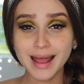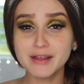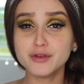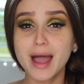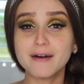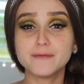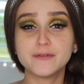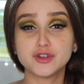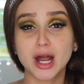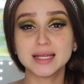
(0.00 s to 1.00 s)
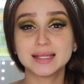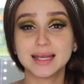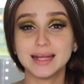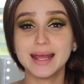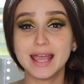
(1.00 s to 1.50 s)
And if you have dry
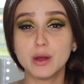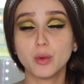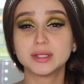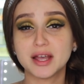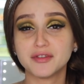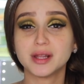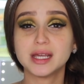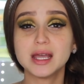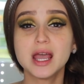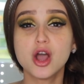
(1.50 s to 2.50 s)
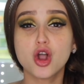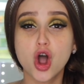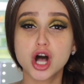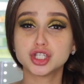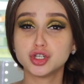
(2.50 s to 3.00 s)
skin, it will definitely
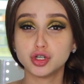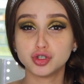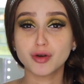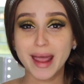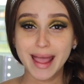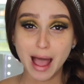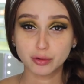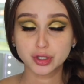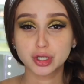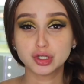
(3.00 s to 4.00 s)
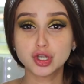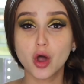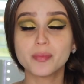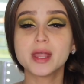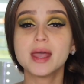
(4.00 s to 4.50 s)
cause you to dry out. So
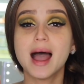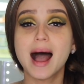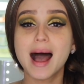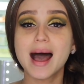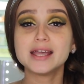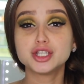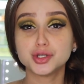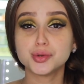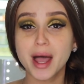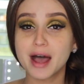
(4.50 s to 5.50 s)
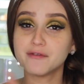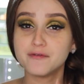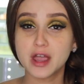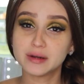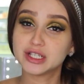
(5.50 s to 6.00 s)
I do
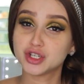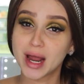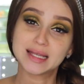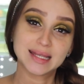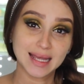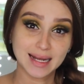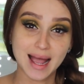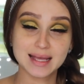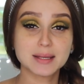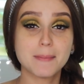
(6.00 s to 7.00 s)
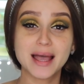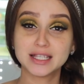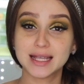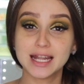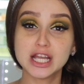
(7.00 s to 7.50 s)
have very dry skin, guys. My
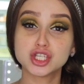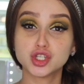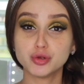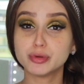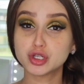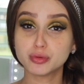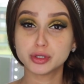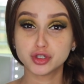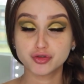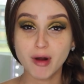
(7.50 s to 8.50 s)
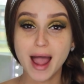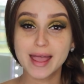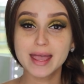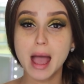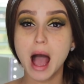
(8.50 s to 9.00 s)
skin is super, super
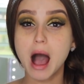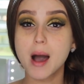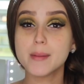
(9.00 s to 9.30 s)
dry.